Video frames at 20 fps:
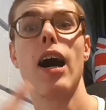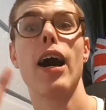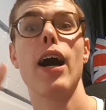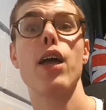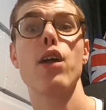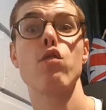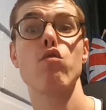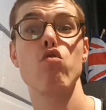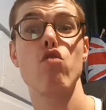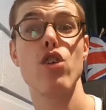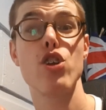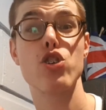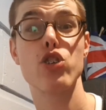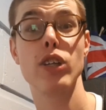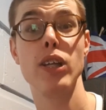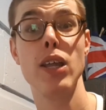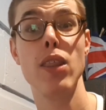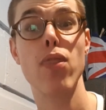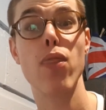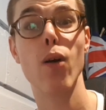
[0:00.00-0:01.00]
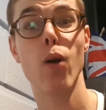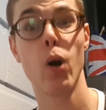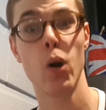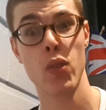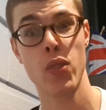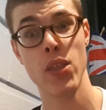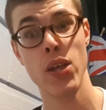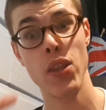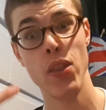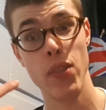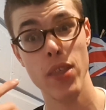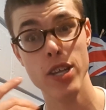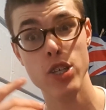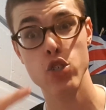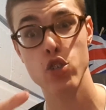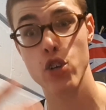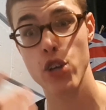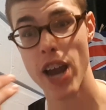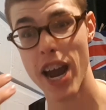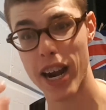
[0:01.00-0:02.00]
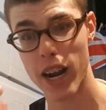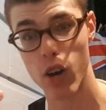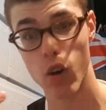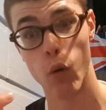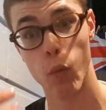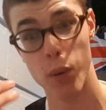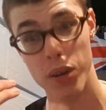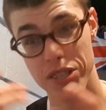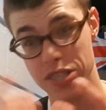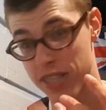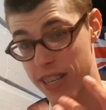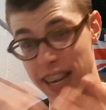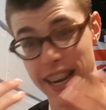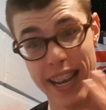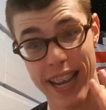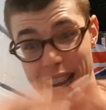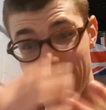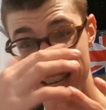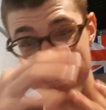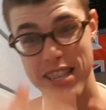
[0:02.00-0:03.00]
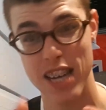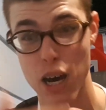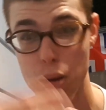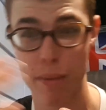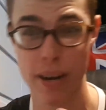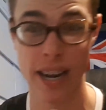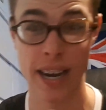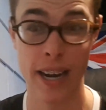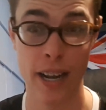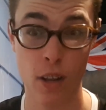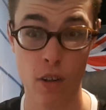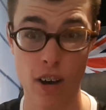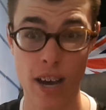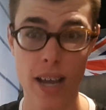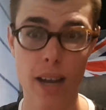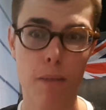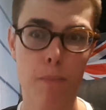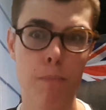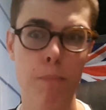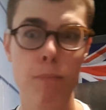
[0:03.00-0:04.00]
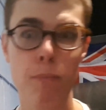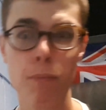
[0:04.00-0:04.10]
I originally thought that this channel was gonna get terminated, right?